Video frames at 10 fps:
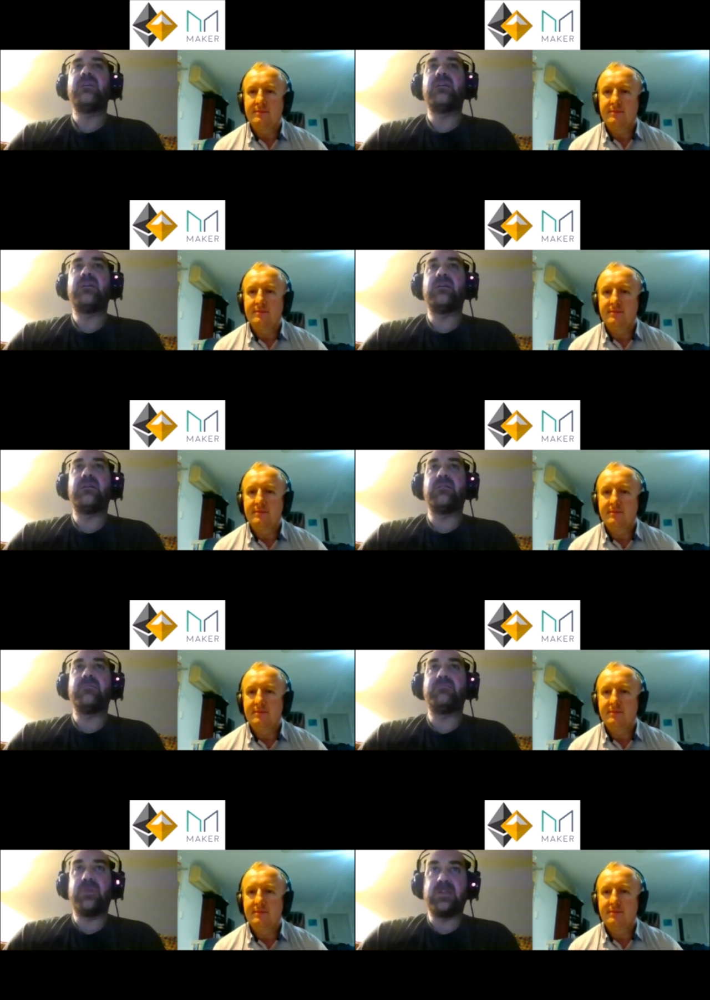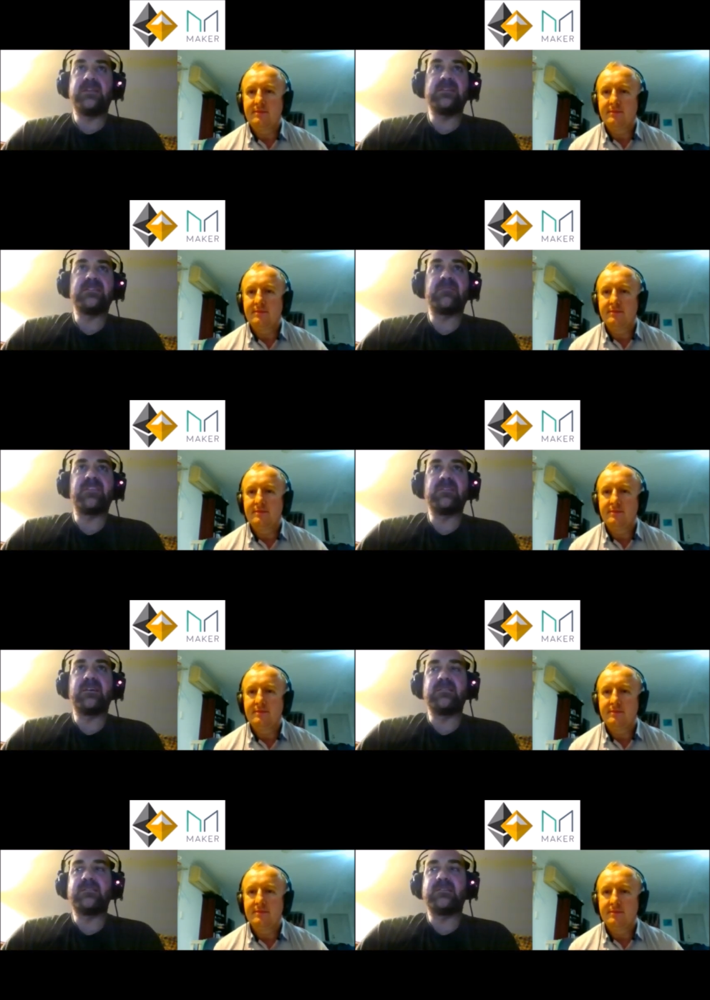Speaker 1: But it is something
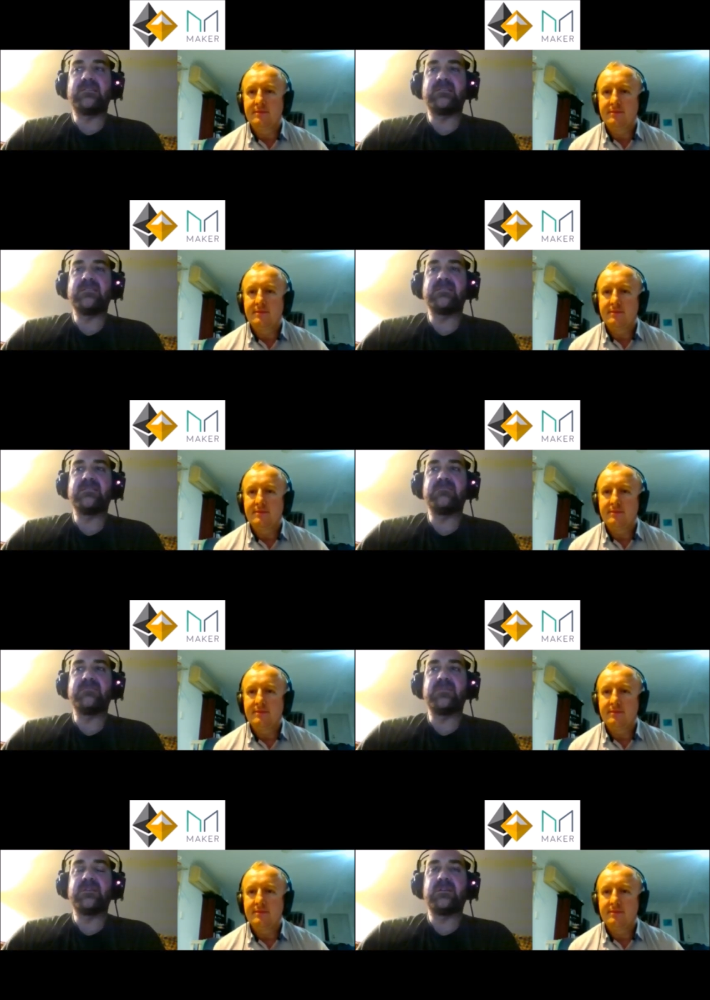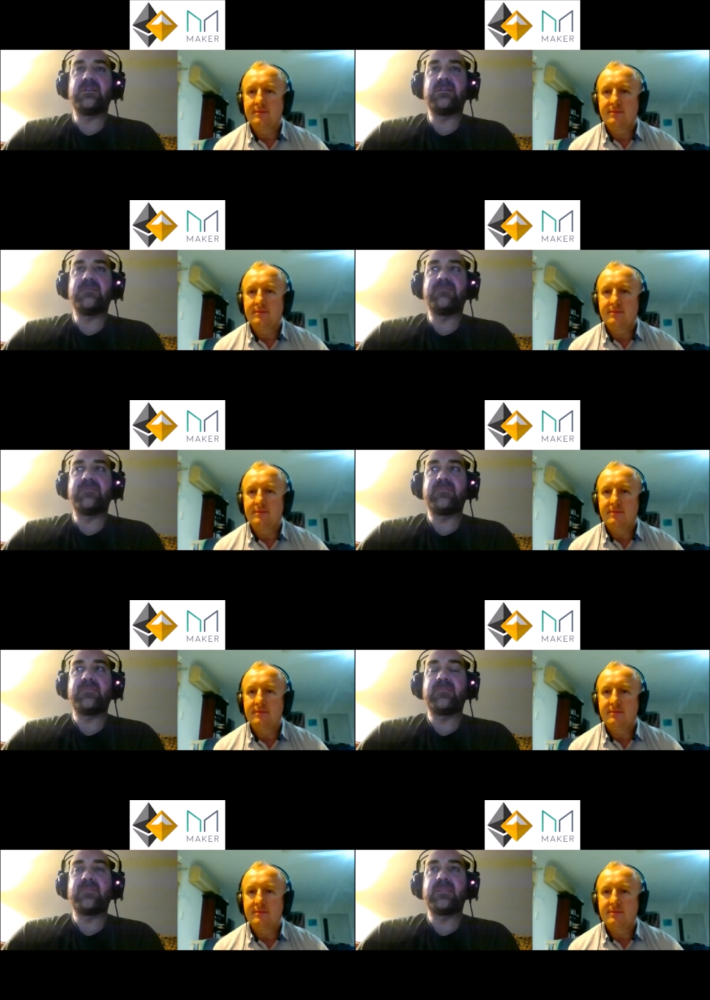that, the system
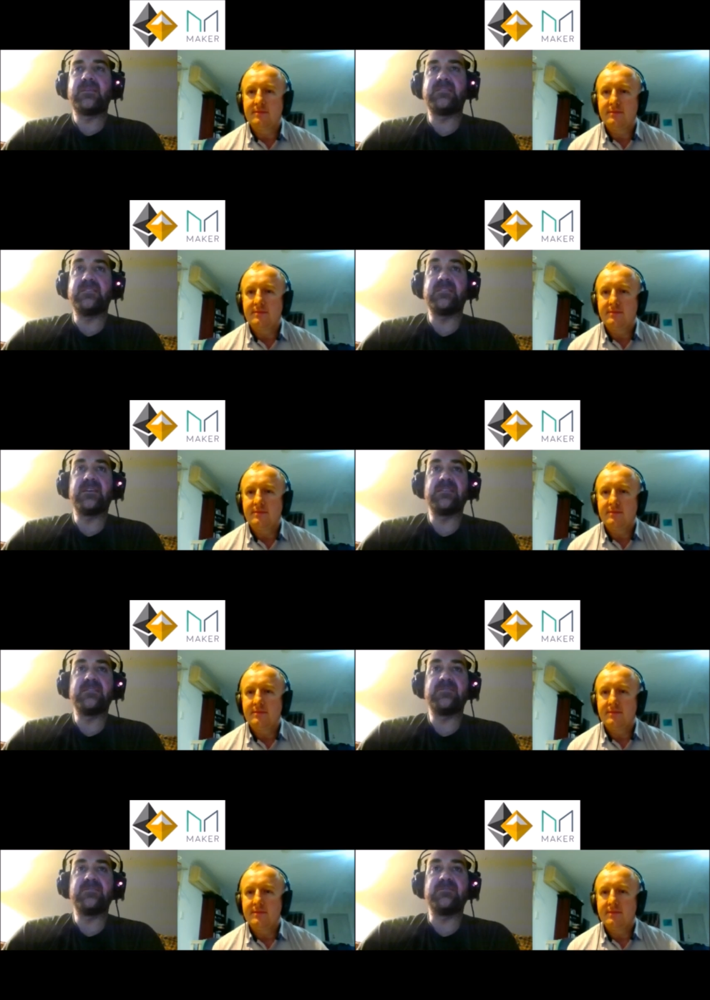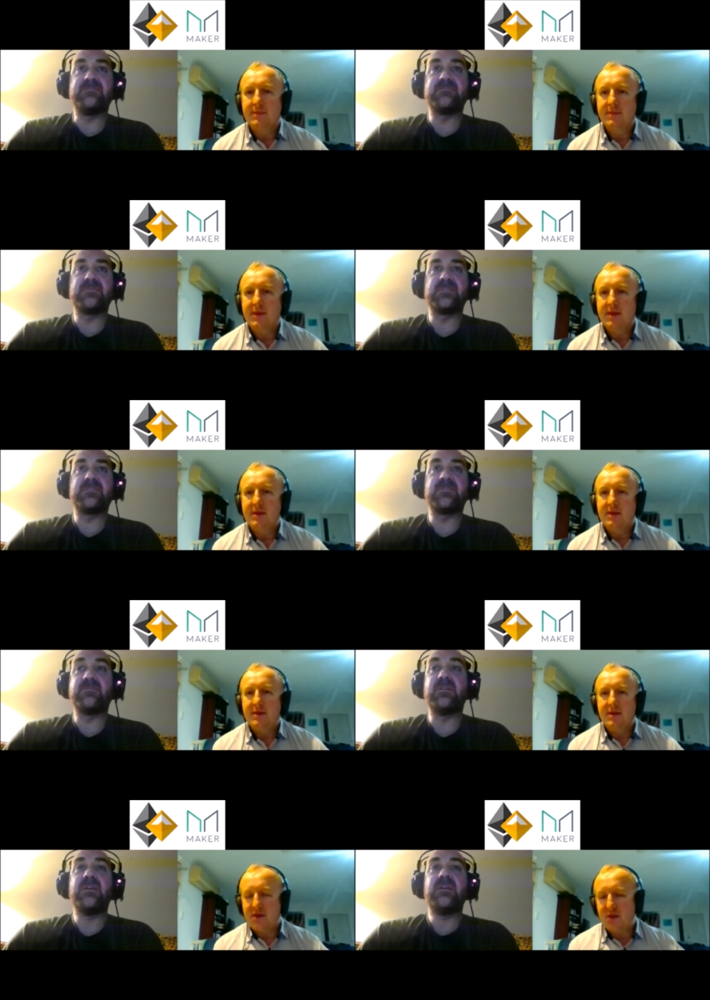is intended to do.
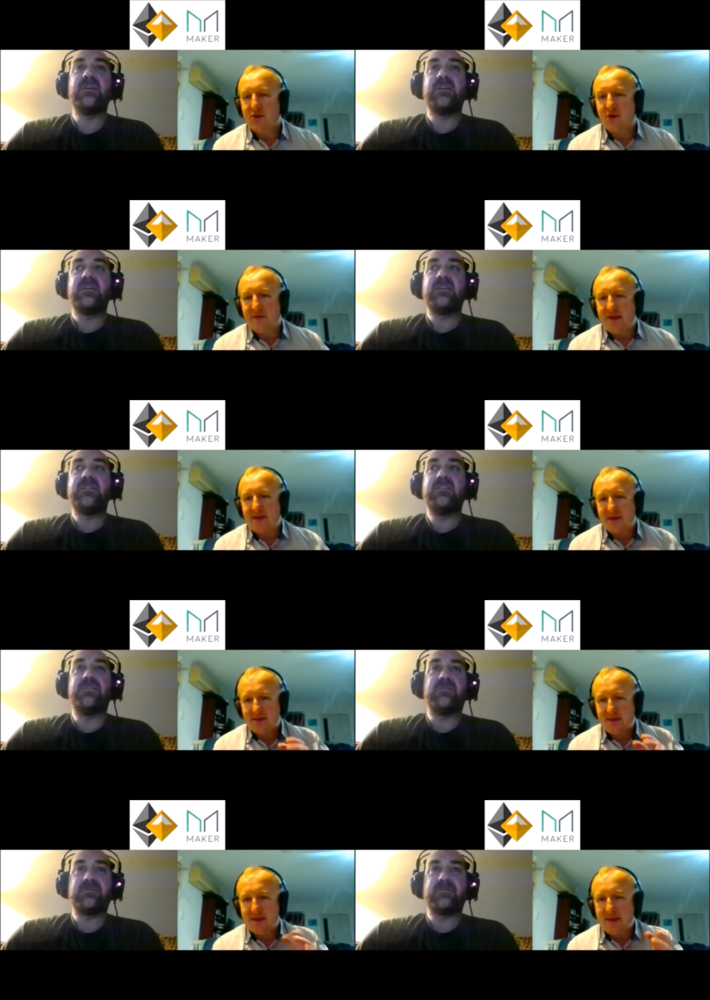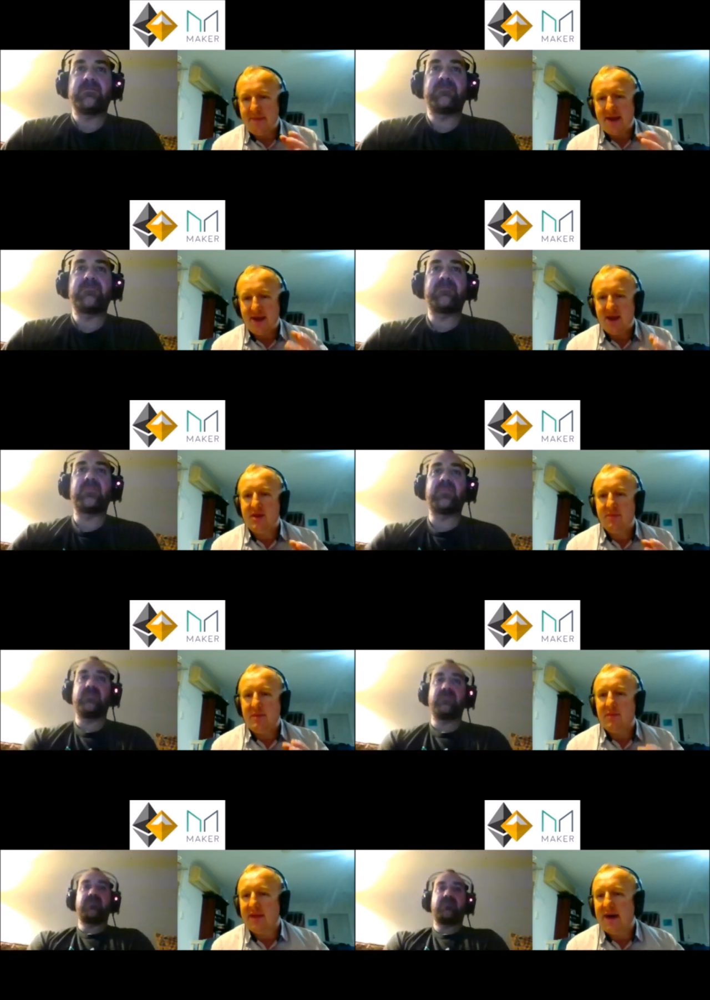So
Speaker 2: it's got that, that mechanism
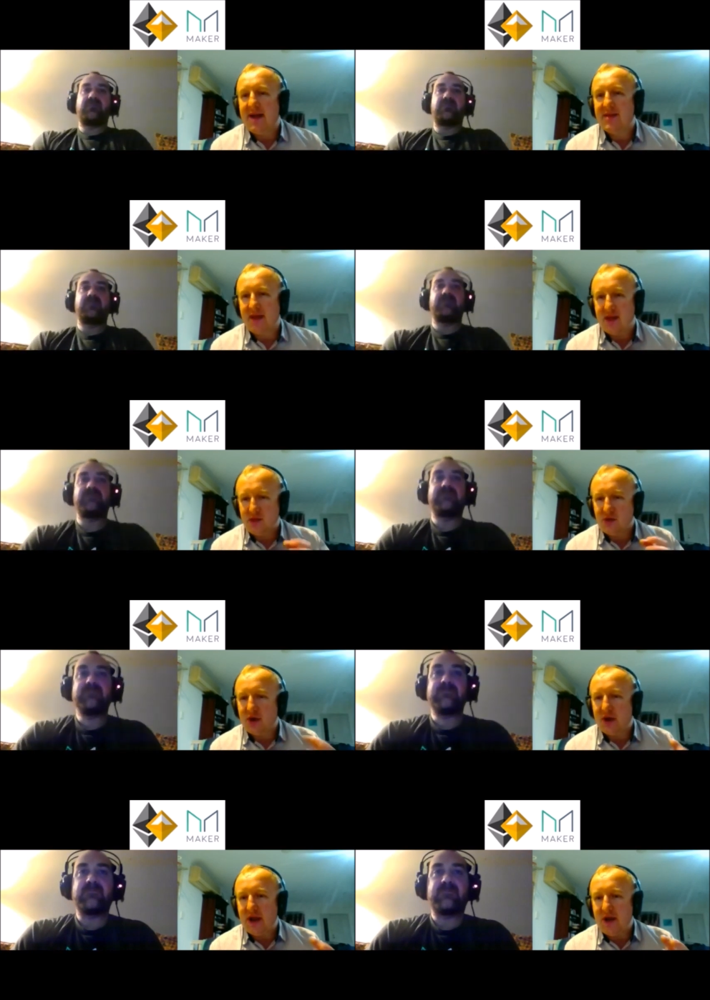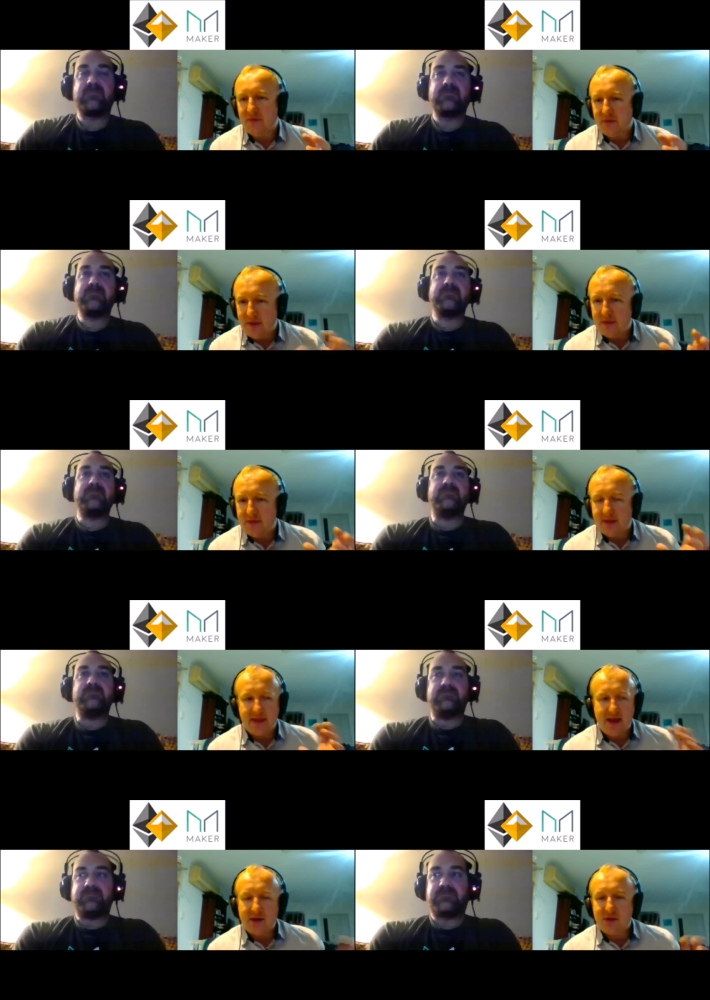in place. It's like, you know, the
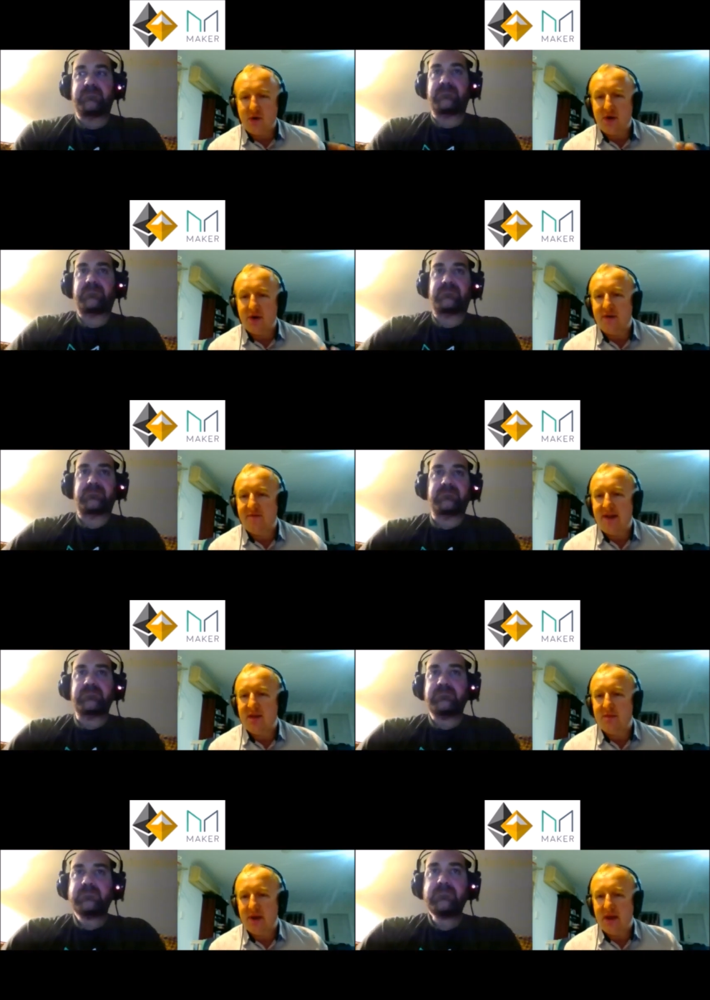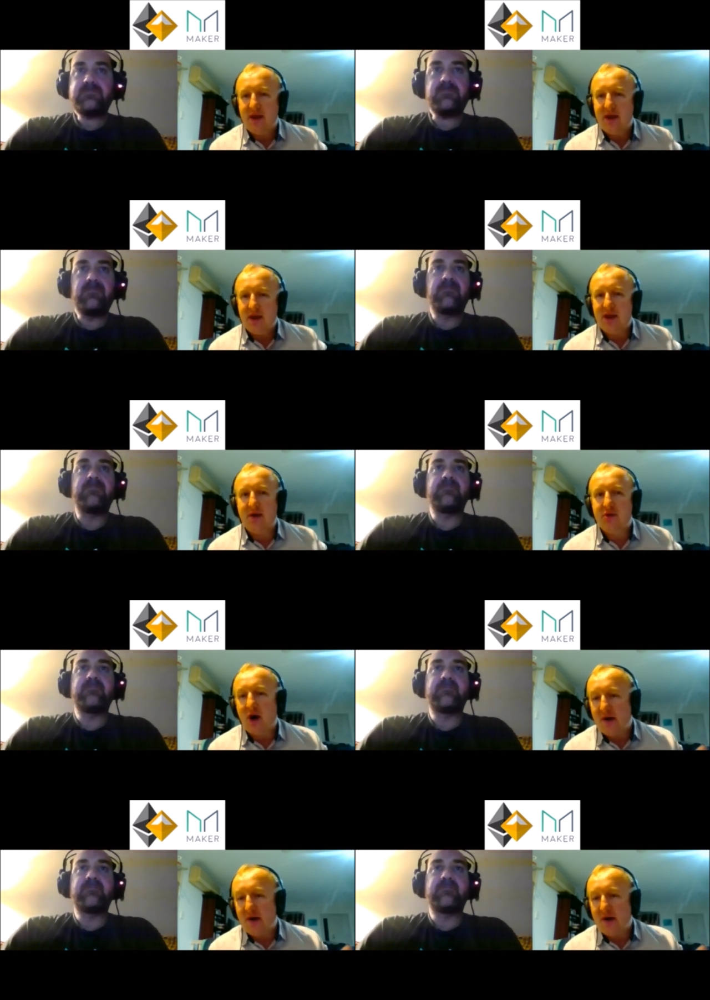last line of defense, but it, you know, it's got